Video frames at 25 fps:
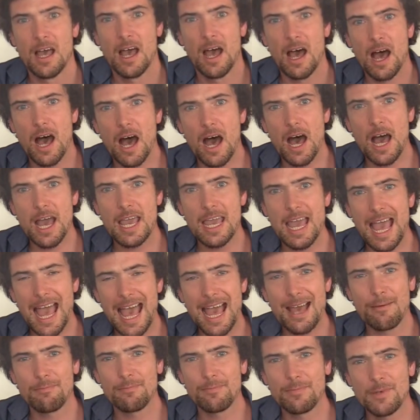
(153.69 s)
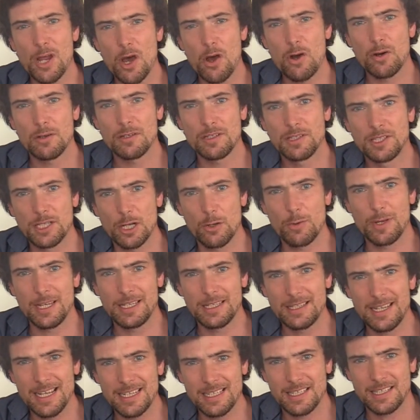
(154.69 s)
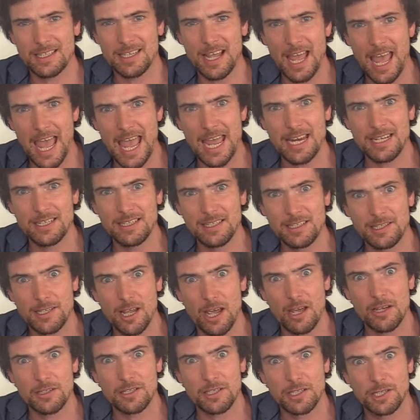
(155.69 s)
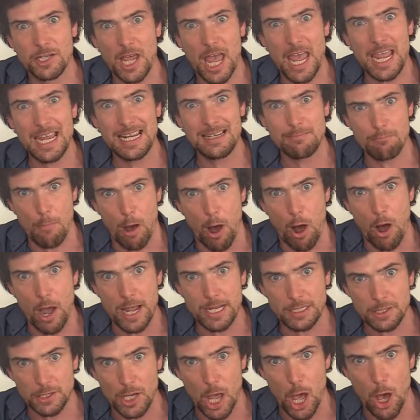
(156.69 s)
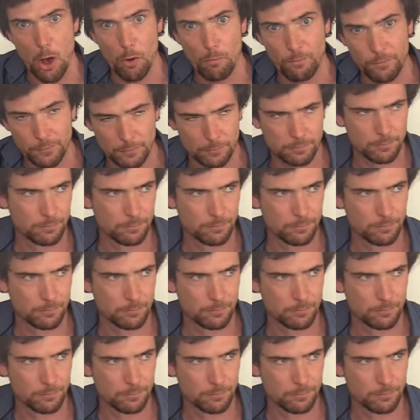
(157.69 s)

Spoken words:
I am not doing this to entertain myself.